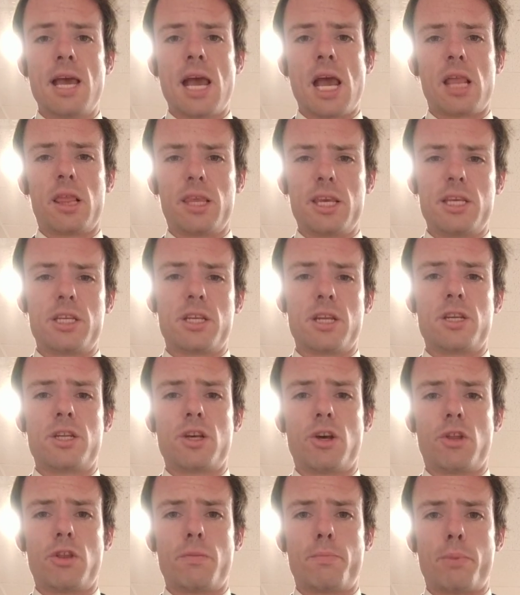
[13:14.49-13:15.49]
at least
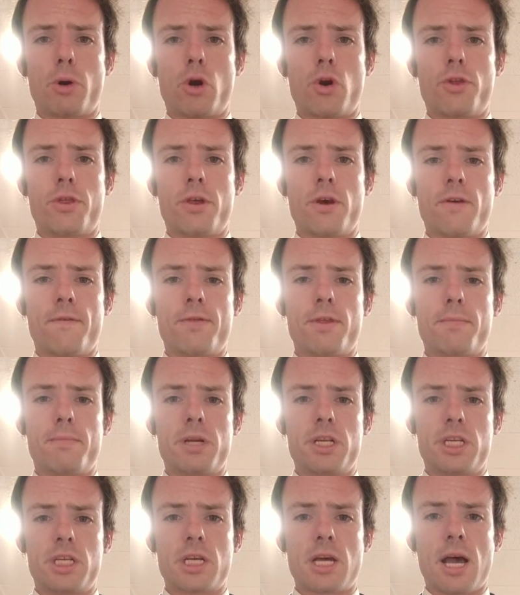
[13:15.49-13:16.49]
until the birth of the
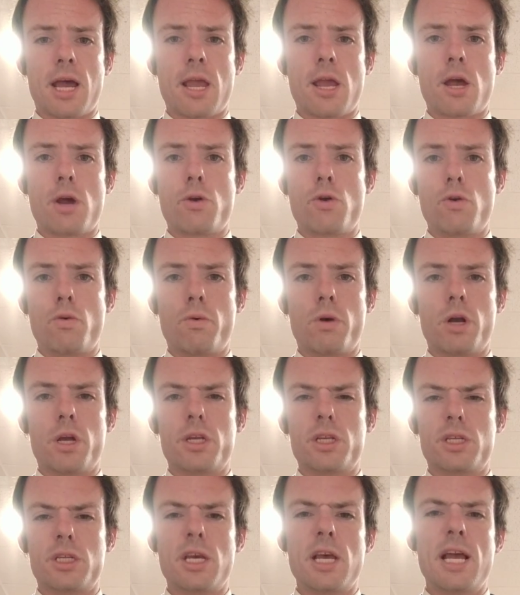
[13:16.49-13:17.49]
Messiah, who
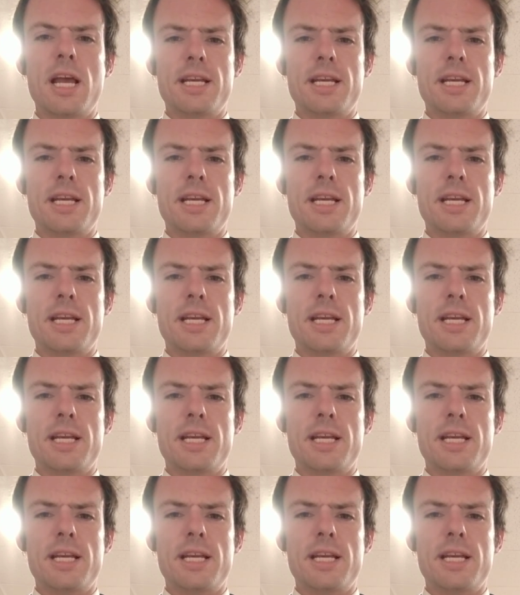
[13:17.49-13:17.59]
was,